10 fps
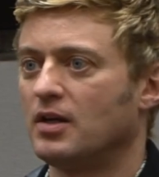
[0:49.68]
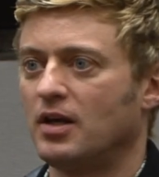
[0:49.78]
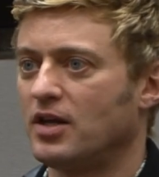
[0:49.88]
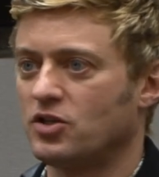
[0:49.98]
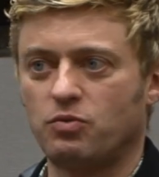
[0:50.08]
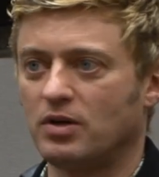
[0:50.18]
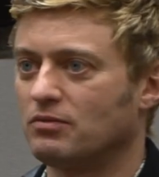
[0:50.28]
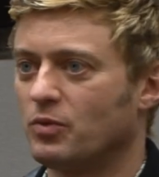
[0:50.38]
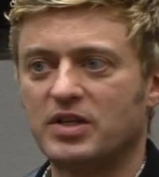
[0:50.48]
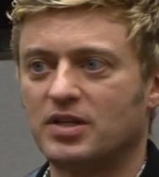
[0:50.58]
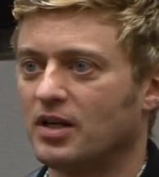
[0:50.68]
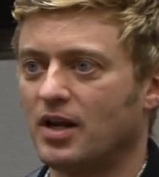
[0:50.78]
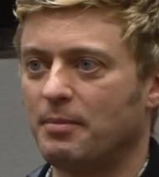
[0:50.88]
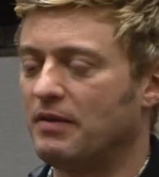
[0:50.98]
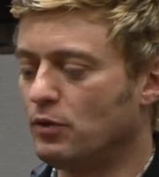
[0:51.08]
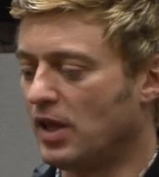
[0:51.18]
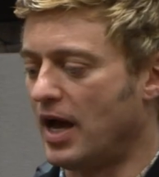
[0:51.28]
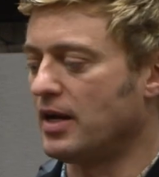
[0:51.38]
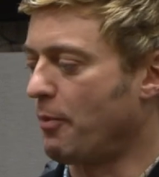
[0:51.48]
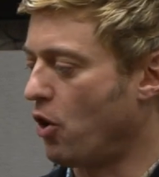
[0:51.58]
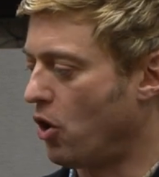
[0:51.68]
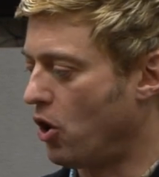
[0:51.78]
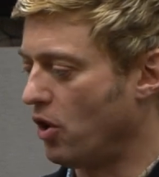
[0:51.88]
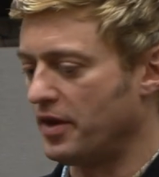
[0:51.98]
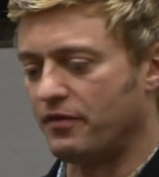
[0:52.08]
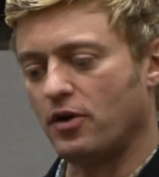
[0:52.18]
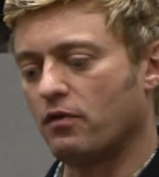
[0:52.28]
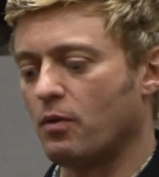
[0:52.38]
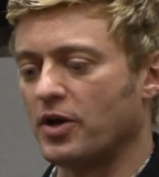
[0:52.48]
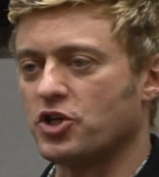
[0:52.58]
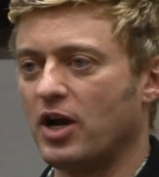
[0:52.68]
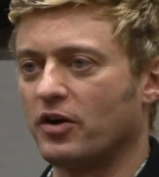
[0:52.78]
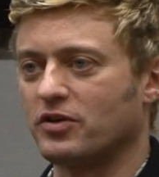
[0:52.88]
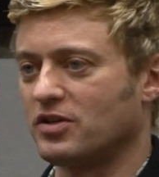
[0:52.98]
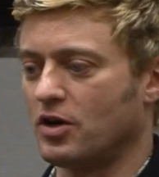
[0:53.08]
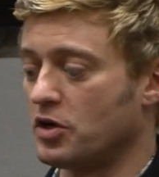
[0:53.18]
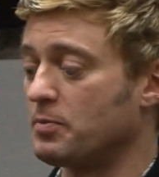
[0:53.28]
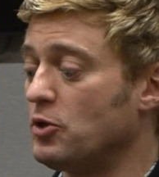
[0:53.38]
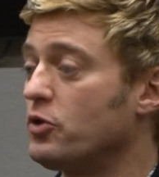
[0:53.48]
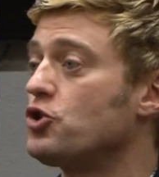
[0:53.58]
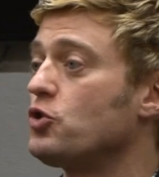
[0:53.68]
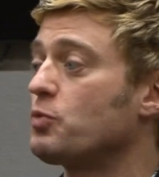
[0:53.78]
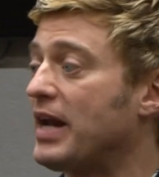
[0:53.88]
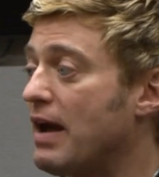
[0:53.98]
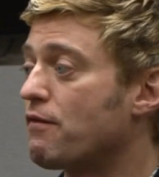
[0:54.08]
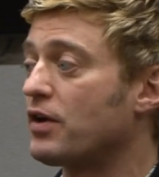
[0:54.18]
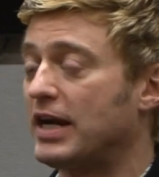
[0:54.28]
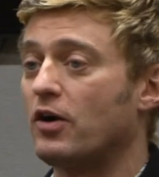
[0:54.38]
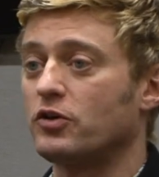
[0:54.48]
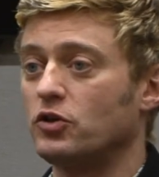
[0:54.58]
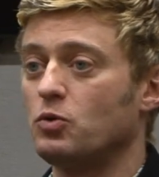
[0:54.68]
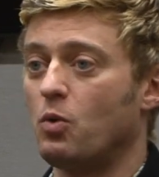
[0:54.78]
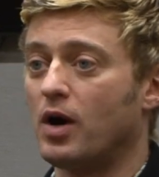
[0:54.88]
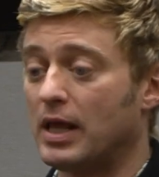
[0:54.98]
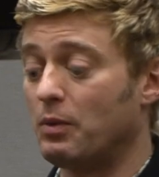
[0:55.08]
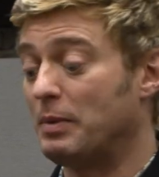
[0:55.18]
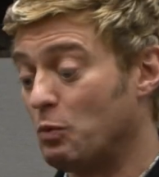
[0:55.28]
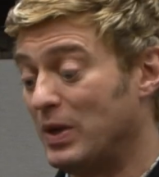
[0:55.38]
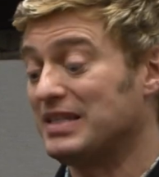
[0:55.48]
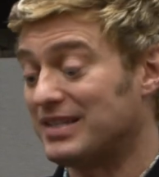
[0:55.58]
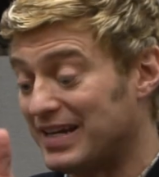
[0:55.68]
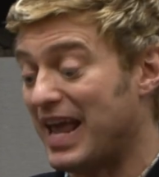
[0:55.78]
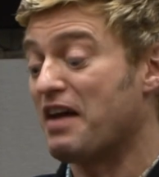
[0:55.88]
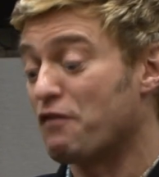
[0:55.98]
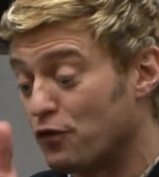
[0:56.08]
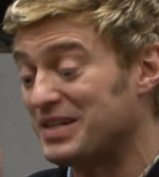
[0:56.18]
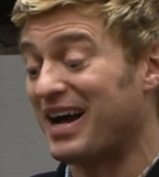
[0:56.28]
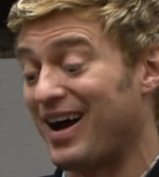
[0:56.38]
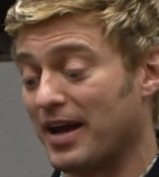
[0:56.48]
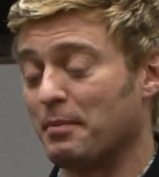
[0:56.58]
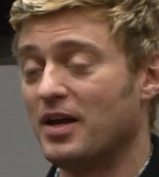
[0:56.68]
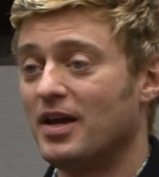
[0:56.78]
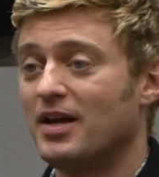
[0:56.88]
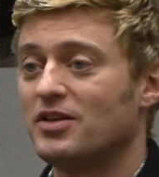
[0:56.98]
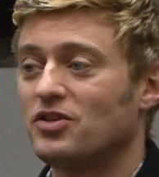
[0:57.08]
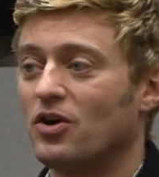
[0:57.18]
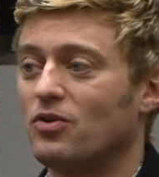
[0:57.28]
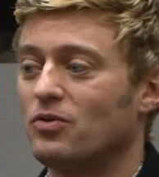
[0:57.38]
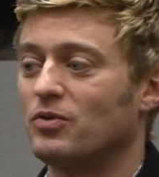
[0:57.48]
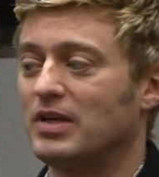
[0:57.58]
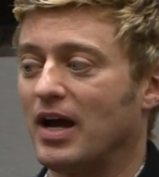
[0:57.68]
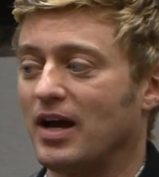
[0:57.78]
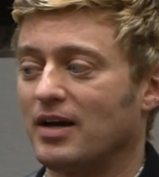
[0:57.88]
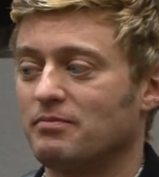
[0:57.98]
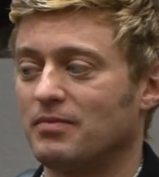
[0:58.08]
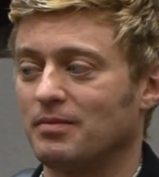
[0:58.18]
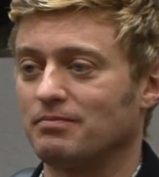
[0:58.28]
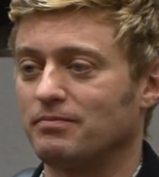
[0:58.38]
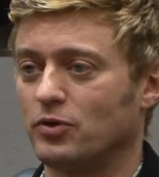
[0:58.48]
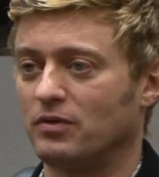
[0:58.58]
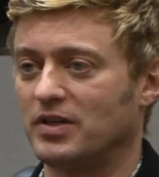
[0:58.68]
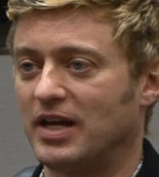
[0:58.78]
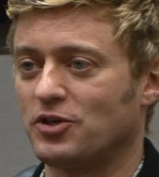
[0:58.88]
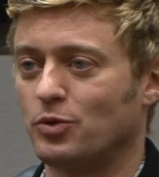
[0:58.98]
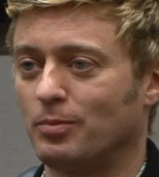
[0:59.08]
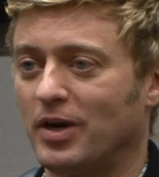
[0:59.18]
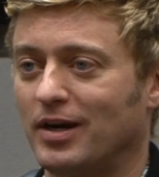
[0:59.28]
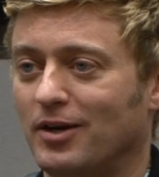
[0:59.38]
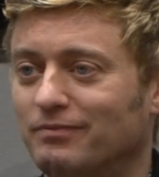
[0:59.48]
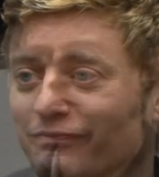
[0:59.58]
I just want Winston. I mean, if you lined up all the different Overwatch characters in a Crispin, you can choose whatever character you want. It would be Winston every time." So yeah, I'm, I'm sort of attached to him right now.